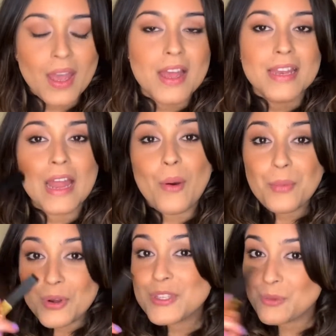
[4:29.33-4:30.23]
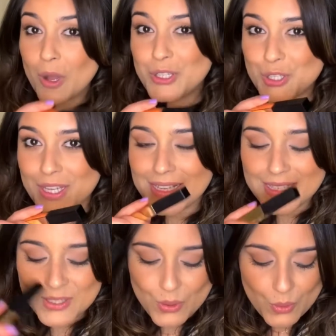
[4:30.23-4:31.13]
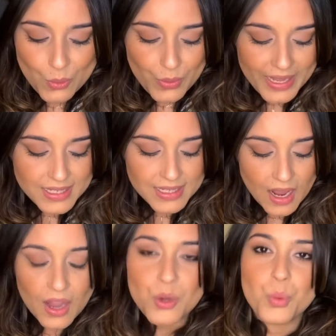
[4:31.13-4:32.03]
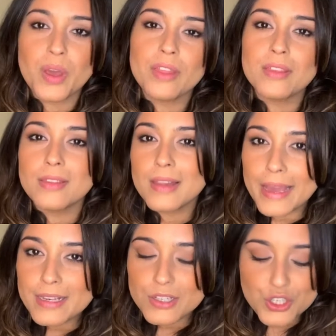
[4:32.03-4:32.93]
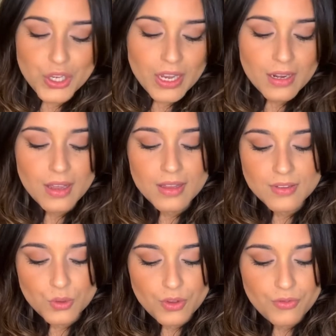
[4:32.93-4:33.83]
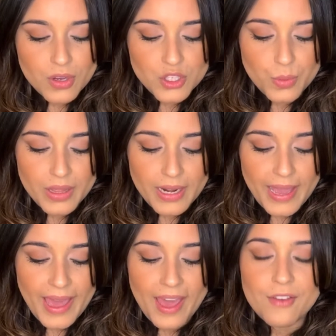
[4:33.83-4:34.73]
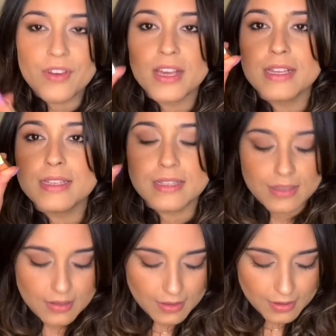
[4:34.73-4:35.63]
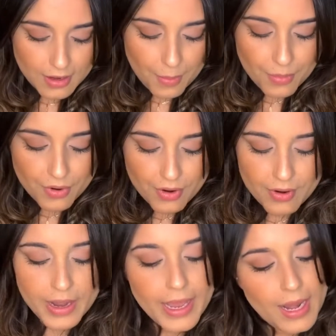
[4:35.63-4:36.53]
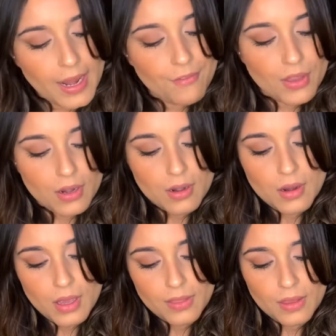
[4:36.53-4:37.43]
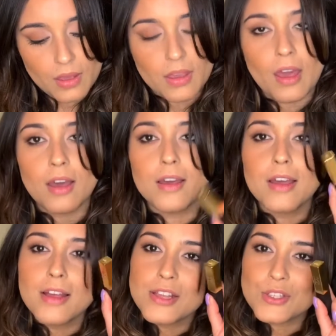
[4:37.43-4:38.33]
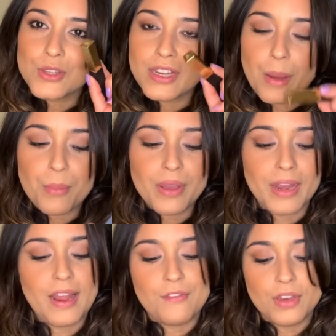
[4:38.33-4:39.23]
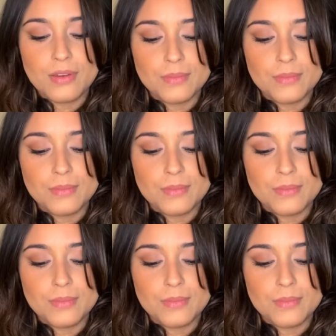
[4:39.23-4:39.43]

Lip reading: Now I'm going to swatch these. So let's start with the lighter shade. So the first one that I have is the number 11, I think. Yeah. So the number 11.